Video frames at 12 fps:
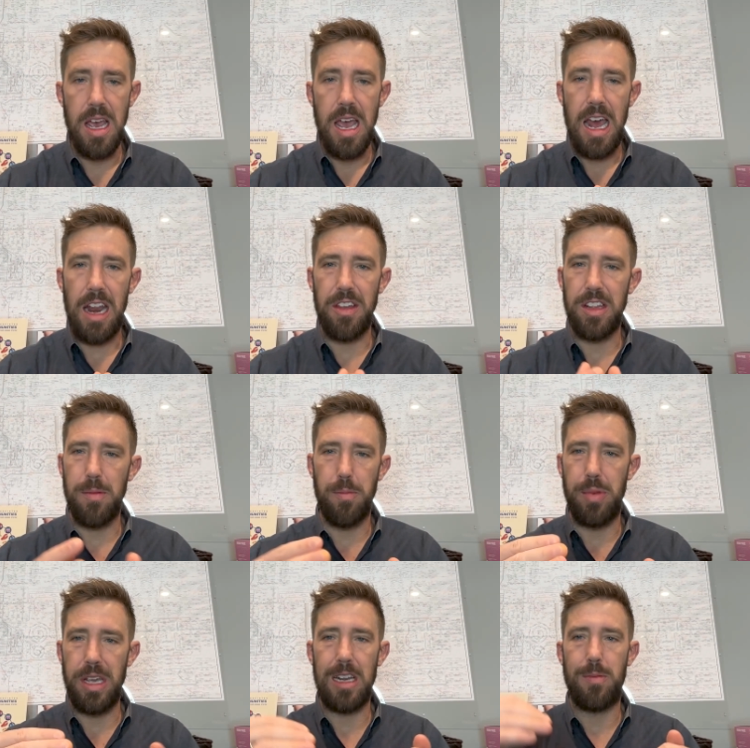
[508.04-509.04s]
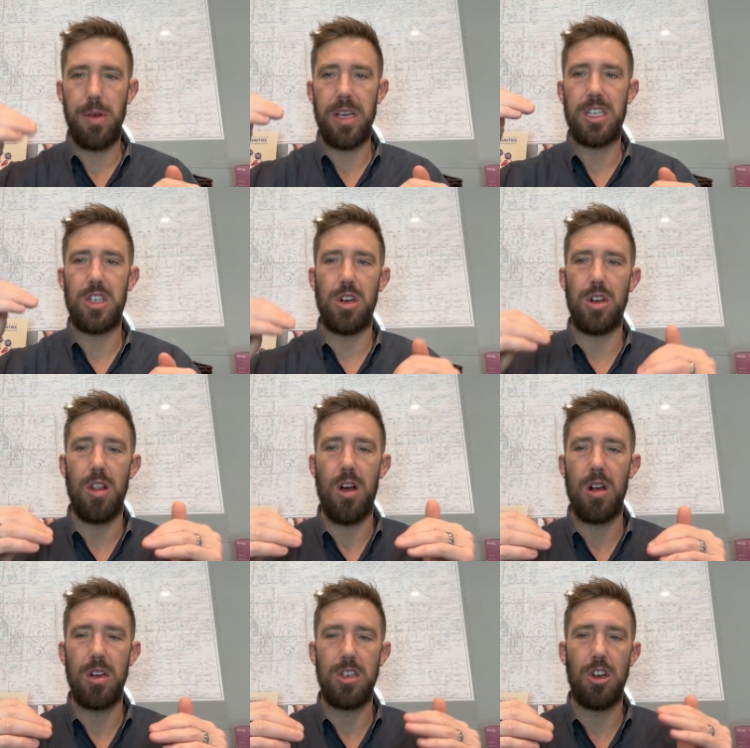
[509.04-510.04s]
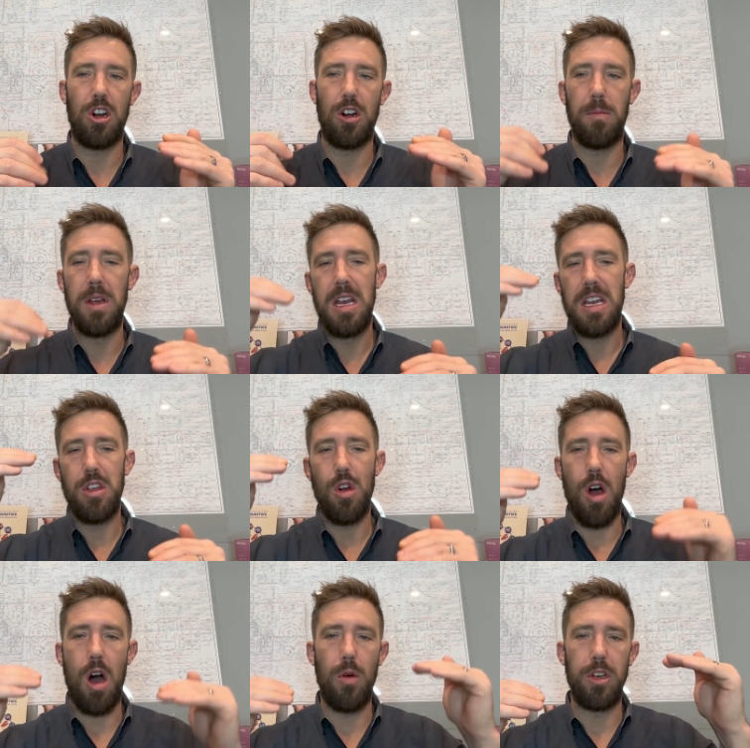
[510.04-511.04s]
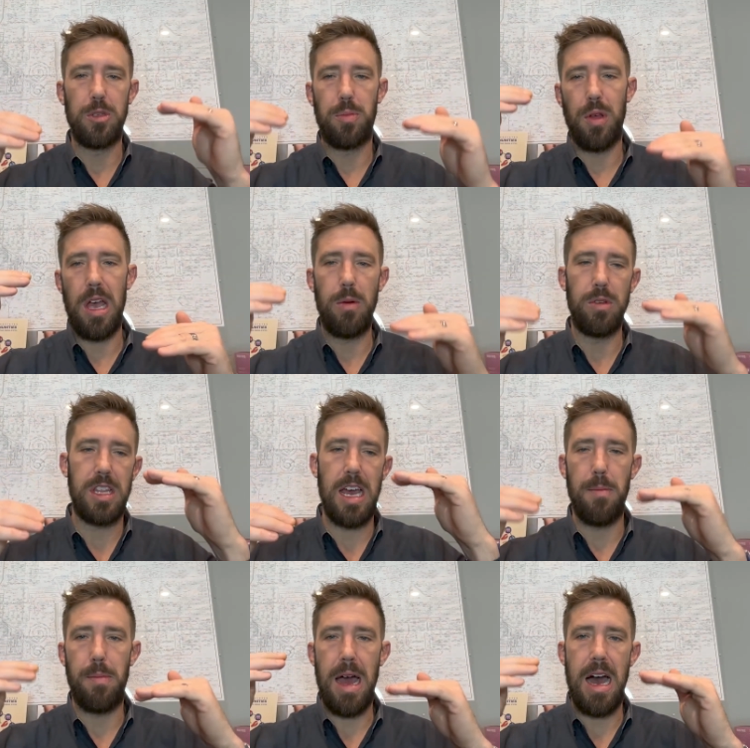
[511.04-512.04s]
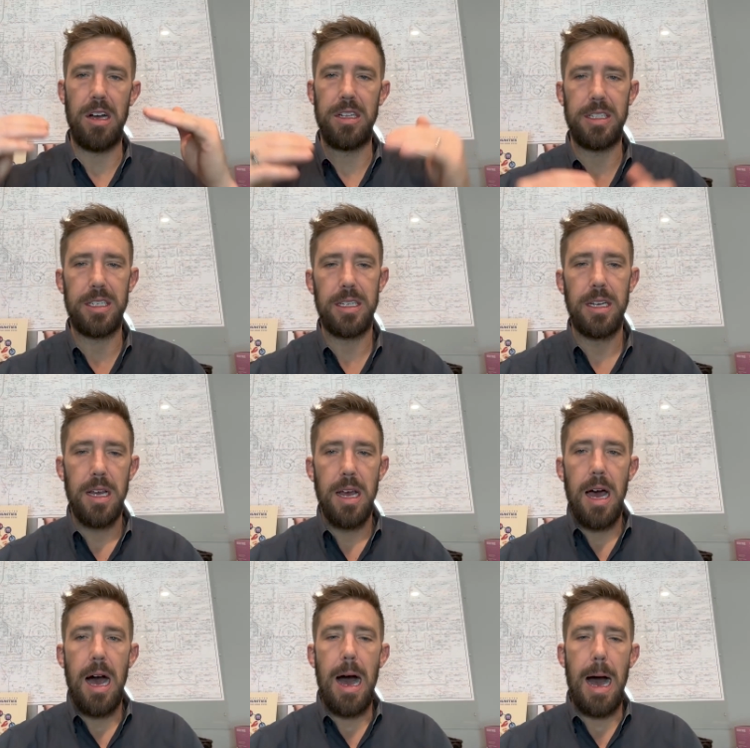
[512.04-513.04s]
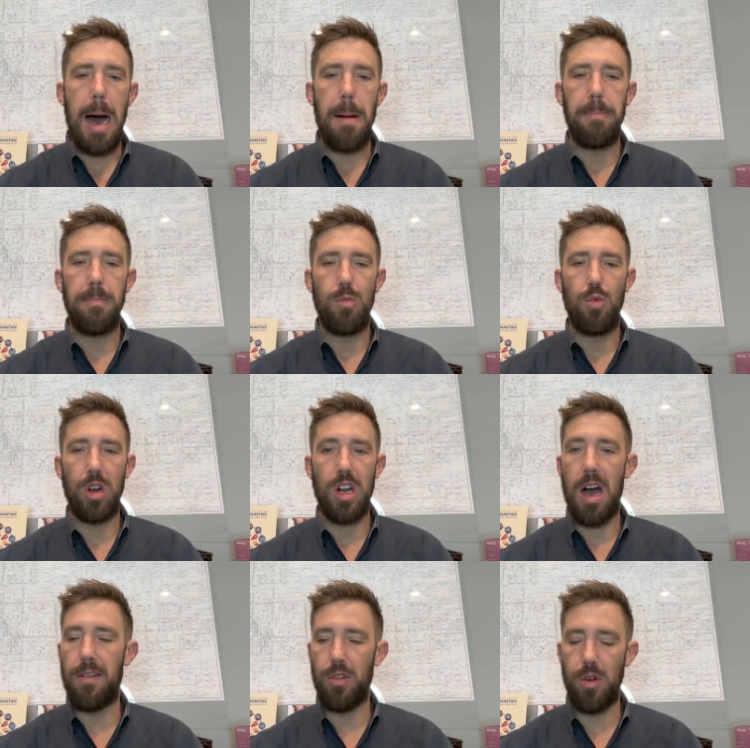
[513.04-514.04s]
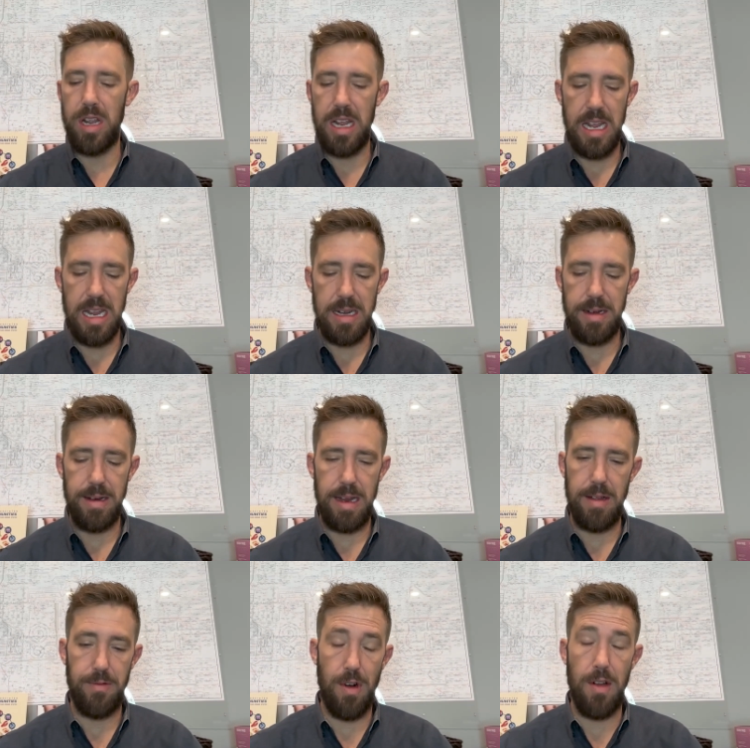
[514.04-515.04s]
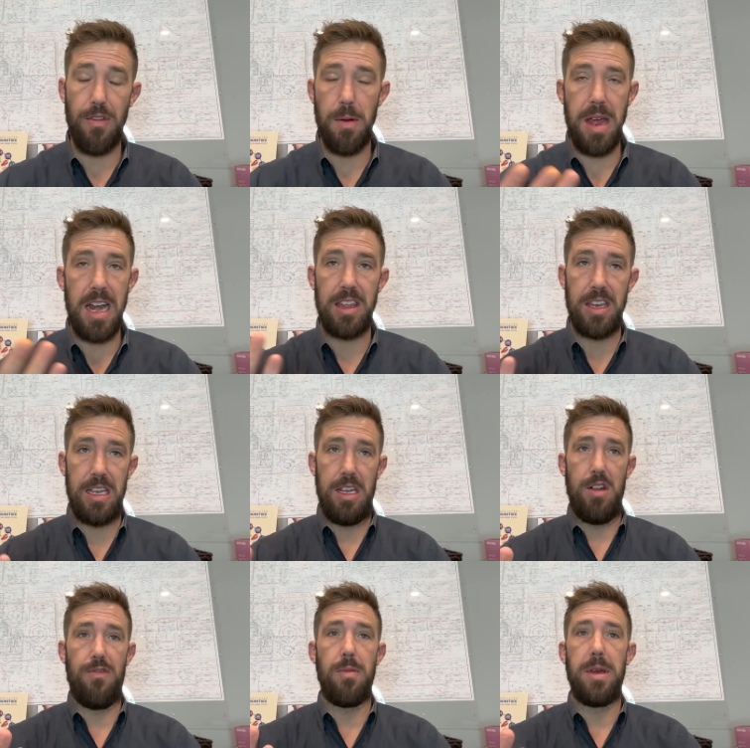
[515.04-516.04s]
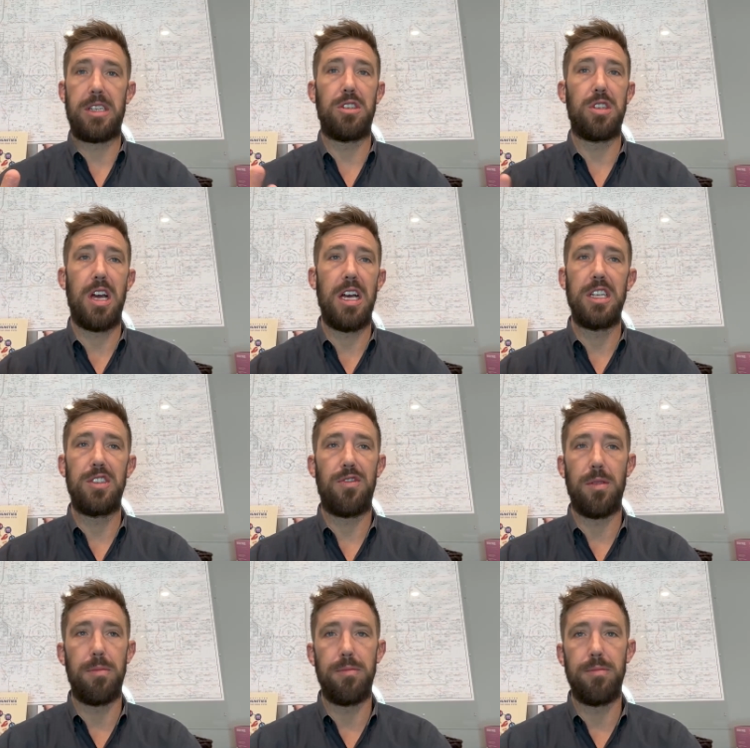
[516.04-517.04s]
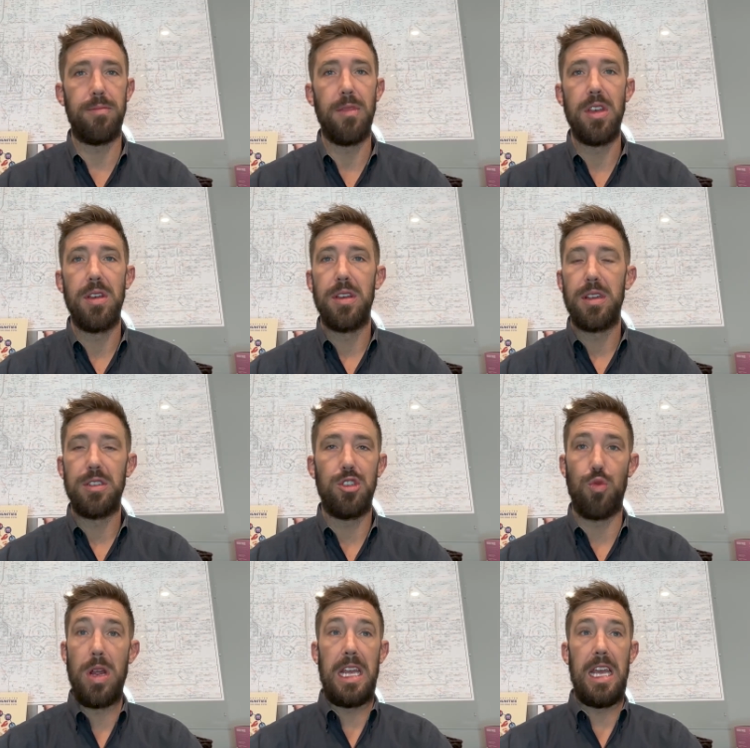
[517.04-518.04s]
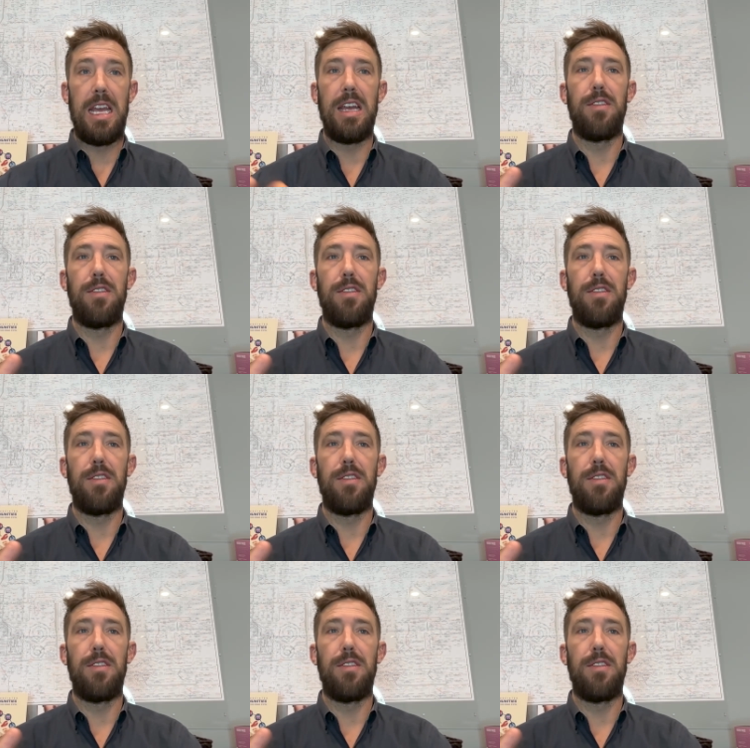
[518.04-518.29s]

And I think the big picture, long term, you're always playing with that balance, um, recovery, and uh, from from anything, you know, from exercise, from drinking,